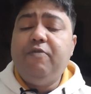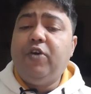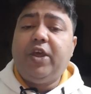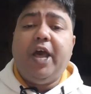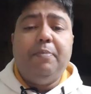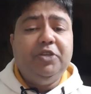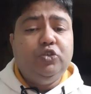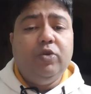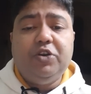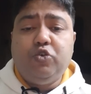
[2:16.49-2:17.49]
For a
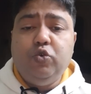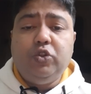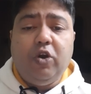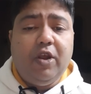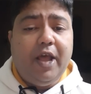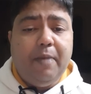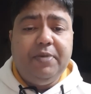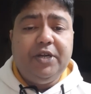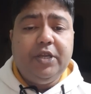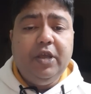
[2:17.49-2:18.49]
habitual truth or a
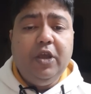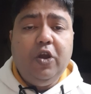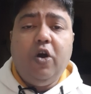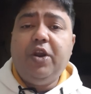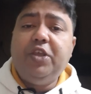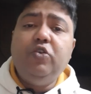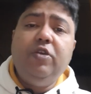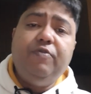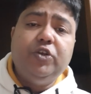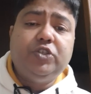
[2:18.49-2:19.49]
habit or a
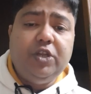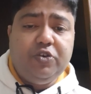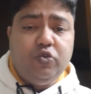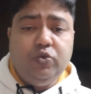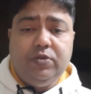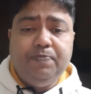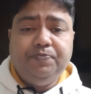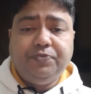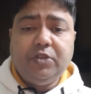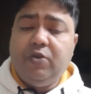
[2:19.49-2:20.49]
universal truth,
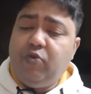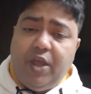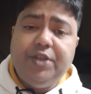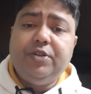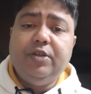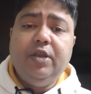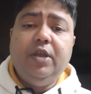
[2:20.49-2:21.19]
right?